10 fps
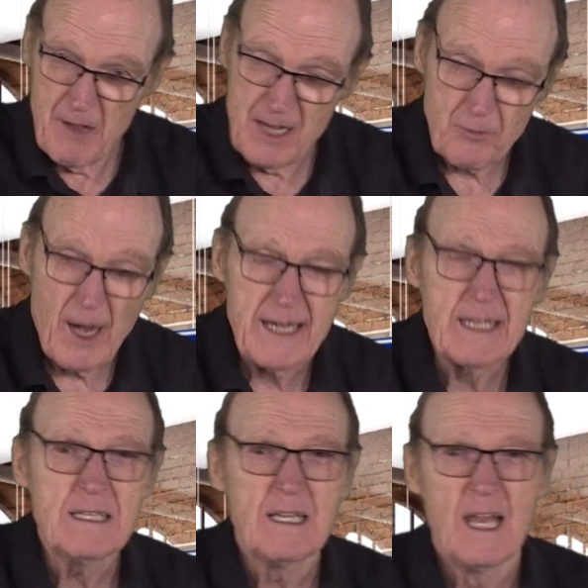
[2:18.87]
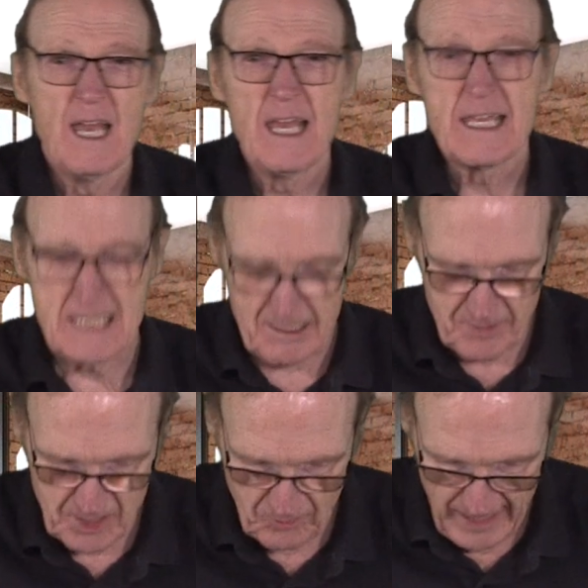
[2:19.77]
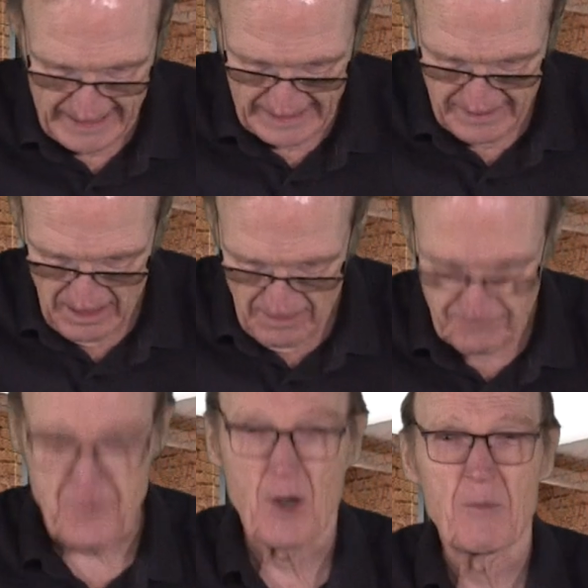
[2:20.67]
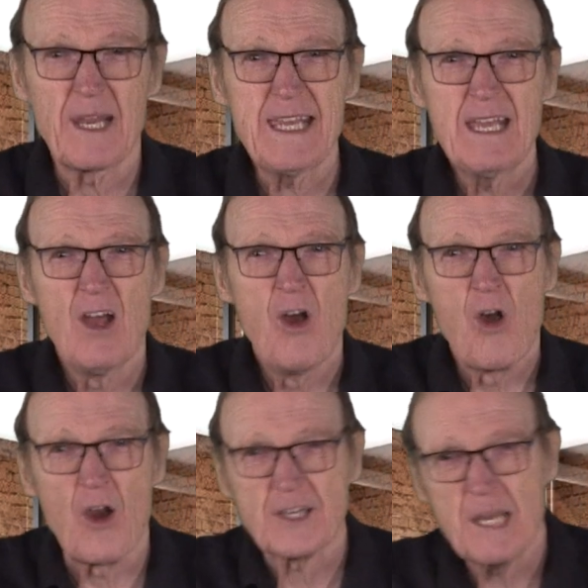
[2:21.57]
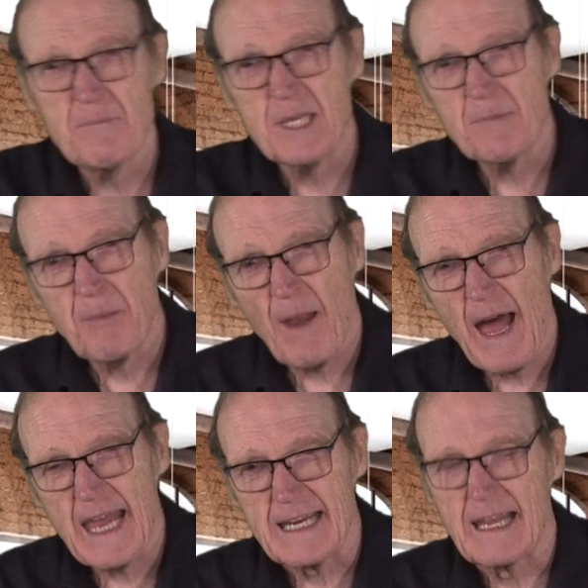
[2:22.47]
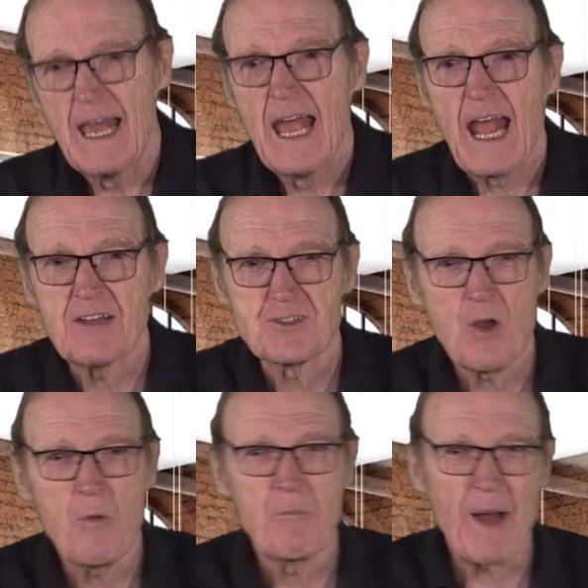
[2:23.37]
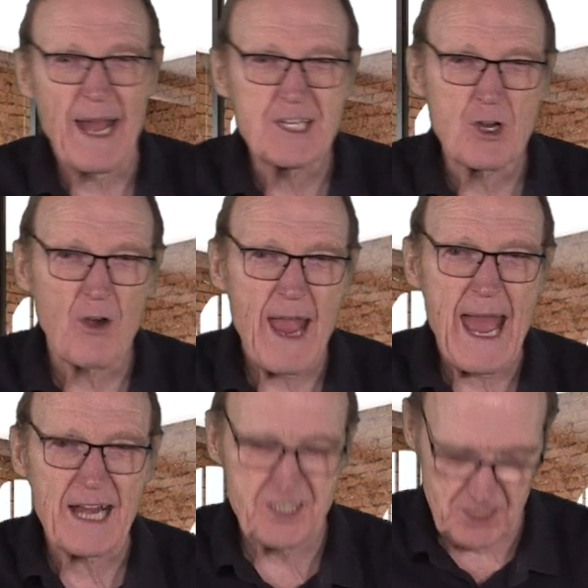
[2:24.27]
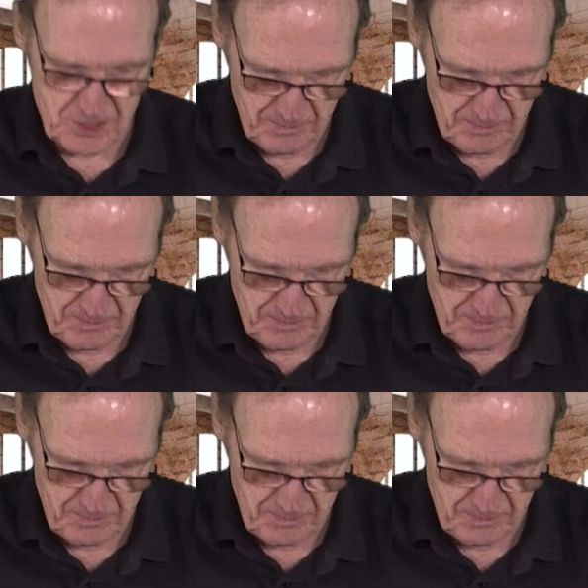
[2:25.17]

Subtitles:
in writing, can be created verbally, or it can be implied. And so by your actions